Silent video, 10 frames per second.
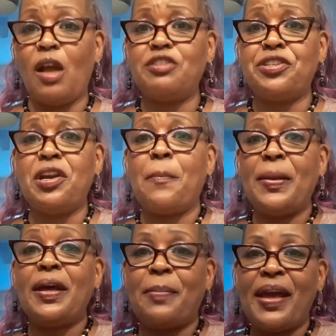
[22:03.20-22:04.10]
tear up a
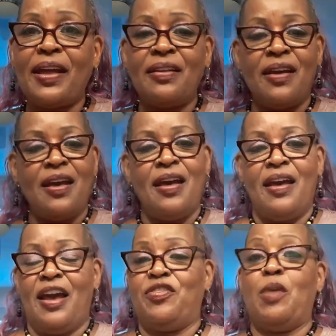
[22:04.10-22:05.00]
little bit.
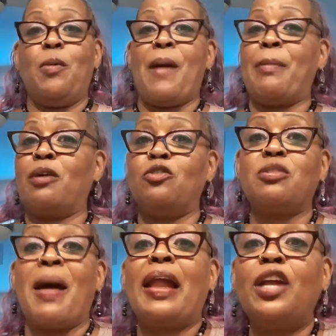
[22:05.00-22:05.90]
And then we're probably going to do
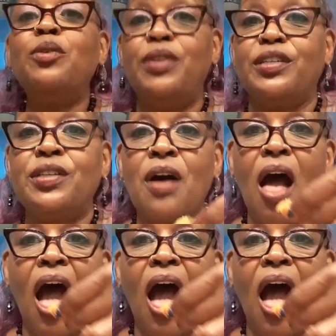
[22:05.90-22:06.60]
some hallelujahs.